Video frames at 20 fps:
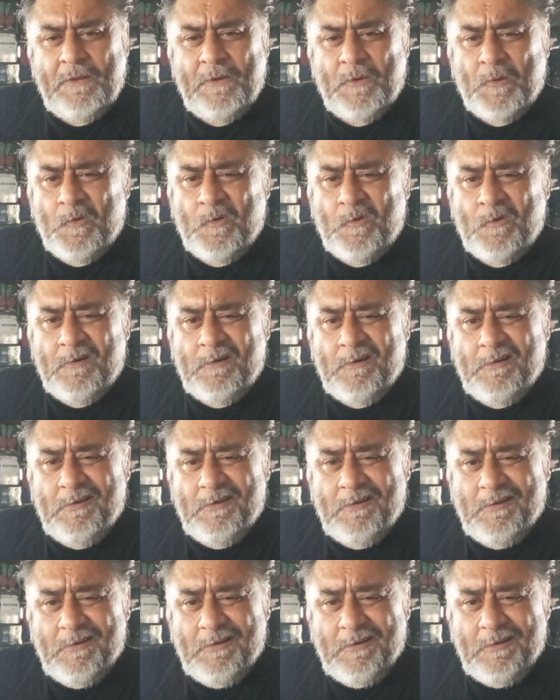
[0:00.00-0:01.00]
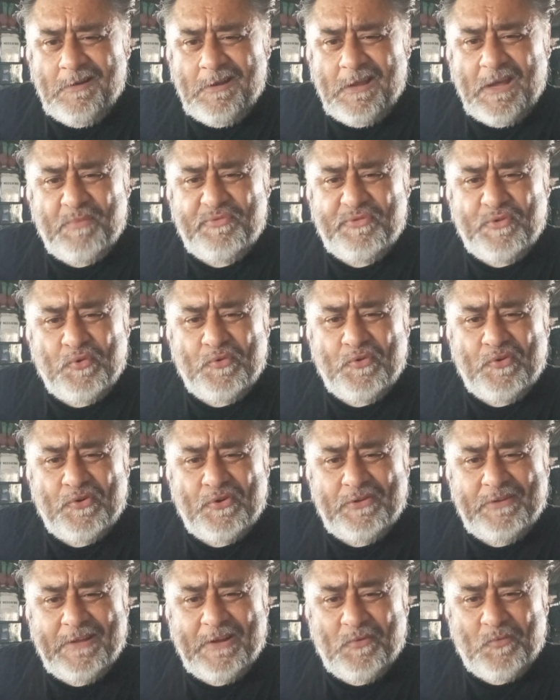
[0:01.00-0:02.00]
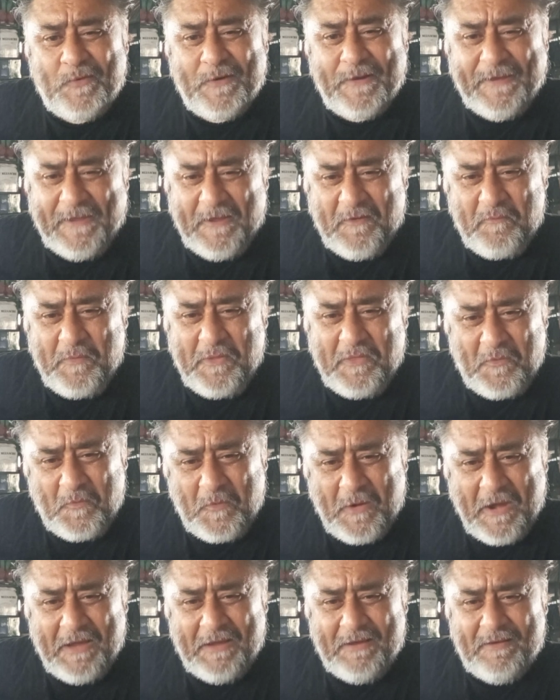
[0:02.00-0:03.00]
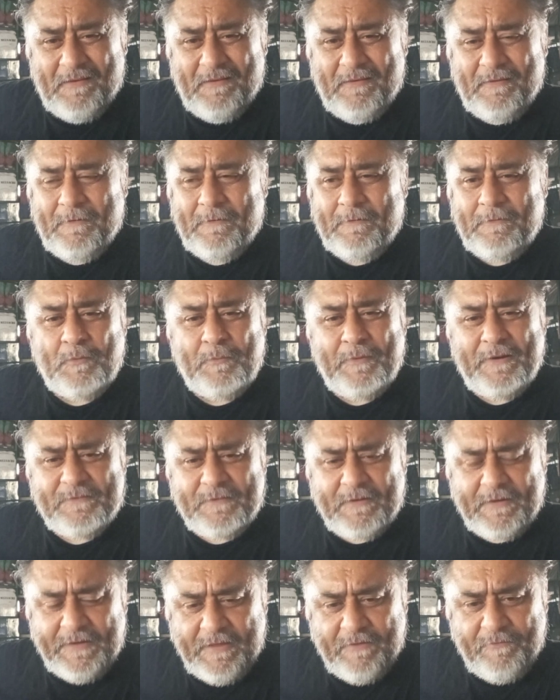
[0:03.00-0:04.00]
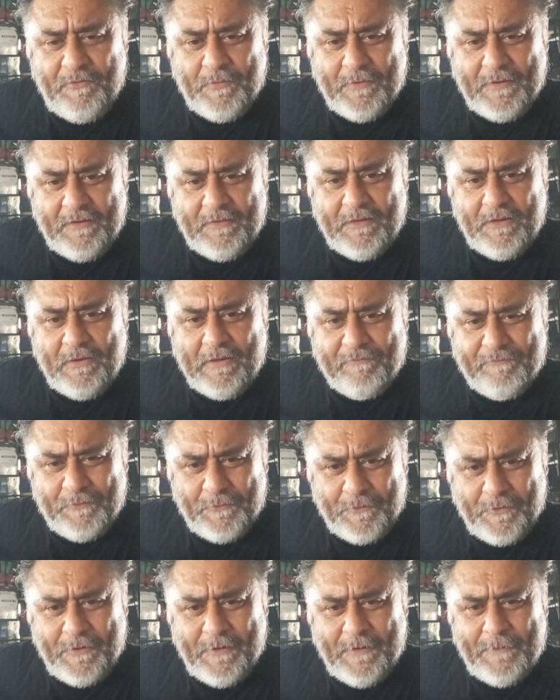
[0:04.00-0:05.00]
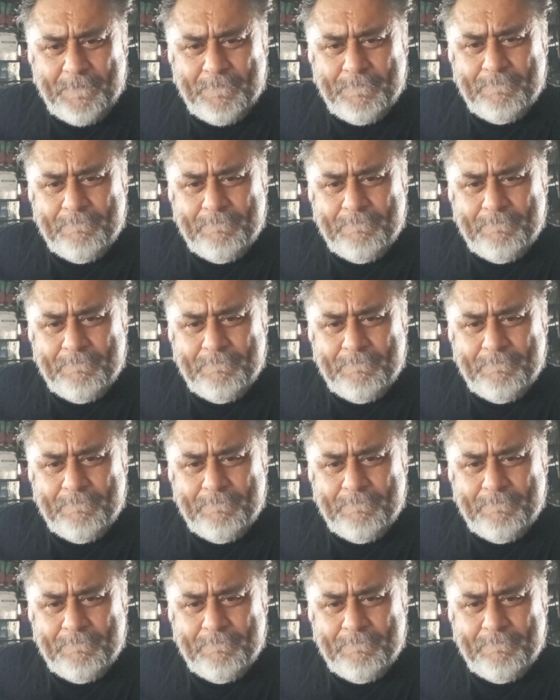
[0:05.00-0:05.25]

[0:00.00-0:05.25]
Or I'm so good they don't want to give me the rank. Nobody's going to give you anything. You have to earn it.